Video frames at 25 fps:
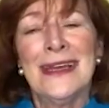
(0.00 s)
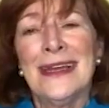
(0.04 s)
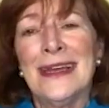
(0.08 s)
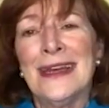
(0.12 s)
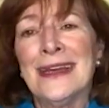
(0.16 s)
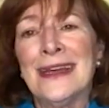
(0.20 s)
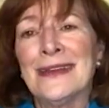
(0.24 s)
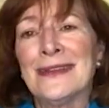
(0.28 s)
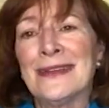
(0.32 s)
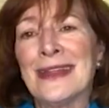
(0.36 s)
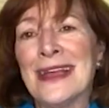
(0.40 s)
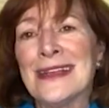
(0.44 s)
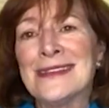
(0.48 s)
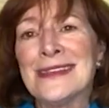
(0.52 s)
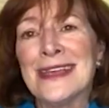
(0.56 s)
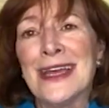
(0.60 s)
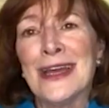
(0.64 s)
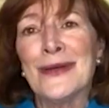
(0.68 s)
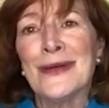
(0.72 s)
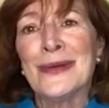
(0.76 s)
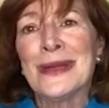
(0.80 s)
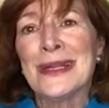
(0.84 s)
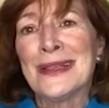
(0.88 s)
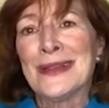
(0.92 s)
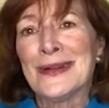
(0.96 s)
And that's
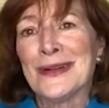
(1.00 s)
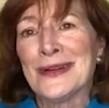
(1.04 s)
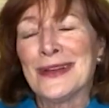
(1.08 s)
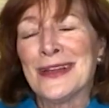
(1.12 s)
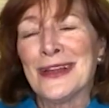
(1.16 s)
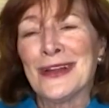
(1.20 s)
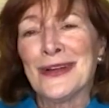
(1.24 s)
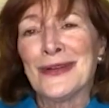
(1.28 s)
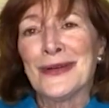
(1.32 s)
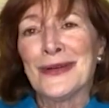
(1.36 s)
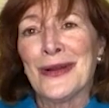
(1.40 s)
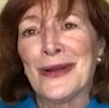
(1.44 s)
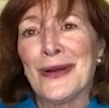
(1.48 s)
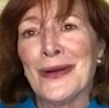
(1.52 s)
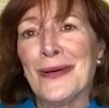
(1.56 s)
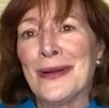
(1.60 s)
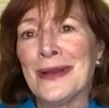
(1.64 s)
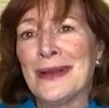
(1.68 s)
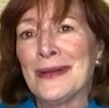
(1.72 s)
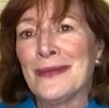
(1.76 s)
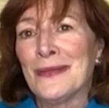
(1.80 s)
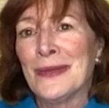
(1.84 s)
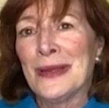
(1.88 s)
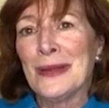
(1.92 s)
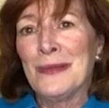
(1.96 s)
how we learn and grow.
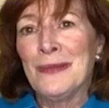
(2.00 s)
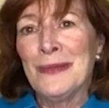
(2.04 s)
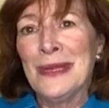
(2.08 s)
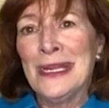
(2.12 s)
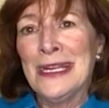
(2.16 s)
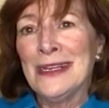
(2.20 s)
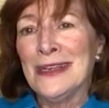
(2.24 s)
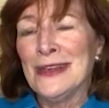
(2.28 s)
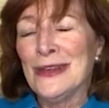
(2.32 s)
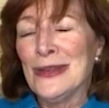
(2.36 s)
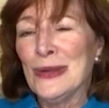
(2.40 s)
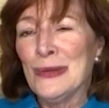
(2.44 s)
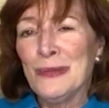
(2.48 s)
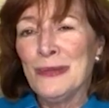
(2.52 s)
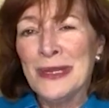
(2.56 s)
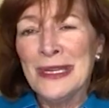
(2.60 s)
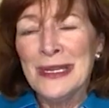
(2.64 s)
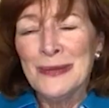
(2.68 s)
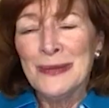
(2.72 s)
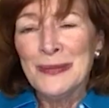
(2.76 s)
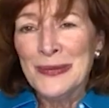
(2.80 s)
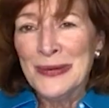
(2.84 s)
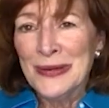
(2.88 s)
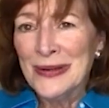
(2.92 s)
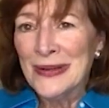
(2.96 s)
And we meet new
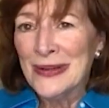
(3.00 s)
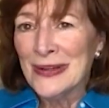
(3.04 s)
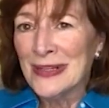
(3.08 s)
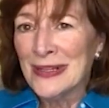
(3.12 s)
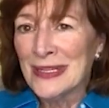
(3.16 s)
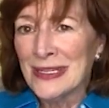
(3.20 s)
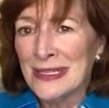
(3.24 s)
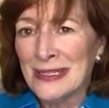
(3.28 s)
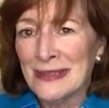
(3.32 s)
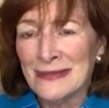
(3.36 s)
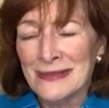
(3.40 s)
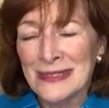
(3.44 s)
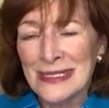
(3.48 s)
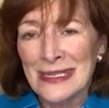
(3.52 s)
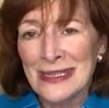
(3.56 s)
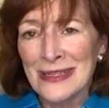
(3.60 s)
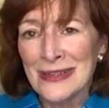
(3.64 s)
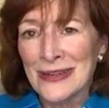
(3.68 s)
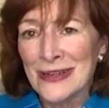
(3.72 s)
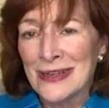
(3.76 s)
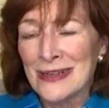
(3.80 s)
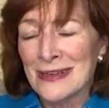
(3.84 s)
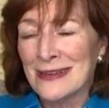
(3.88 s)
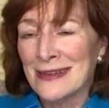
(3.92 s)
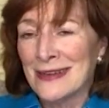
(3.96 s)
people, and we
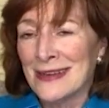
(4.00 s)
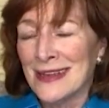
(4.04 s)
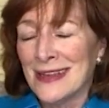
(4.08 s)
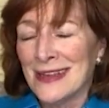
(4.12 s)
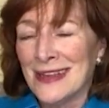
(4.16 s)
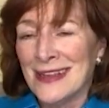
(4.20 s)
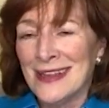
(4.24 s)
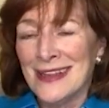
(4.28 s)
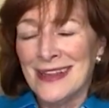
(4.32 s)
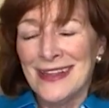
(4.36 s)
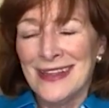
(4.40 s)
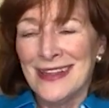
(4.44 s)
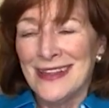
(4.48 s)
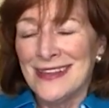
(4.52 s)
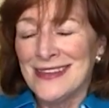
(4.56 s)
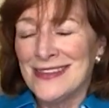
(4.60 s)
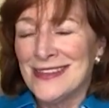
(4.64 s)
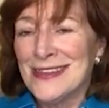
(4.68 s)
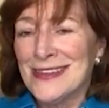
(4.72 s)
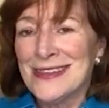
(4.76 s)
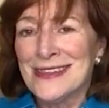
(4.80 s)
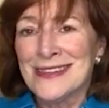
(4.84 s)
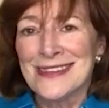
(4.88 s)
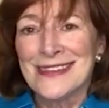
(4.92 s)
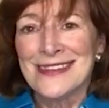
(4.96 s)
learn
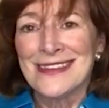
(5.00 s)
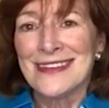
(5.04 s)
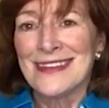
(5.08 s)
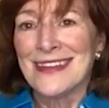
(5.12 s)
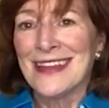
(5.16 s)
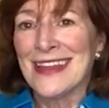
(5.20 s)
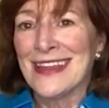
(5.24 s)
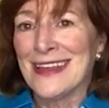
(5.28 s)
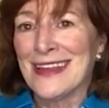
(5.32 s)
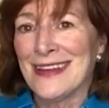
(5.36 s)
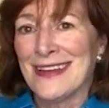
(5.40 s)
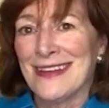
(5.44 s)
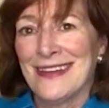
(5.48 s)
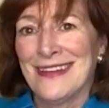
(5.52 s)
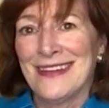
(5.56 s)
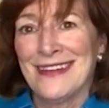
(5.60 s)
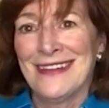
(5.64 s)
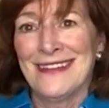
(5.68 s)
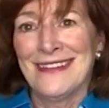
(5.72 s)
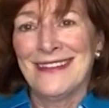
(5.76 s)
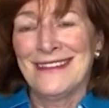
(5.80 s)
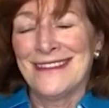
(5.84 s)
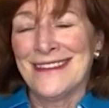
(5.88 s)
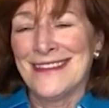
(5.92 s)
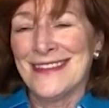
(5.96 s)
just like
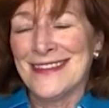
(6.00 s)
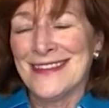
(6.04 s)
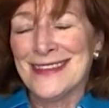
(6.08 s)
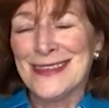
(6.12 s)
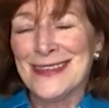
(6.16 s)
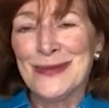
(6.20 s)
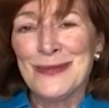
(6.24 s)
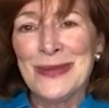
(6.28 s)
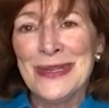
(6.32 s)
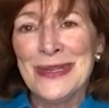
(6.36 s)
to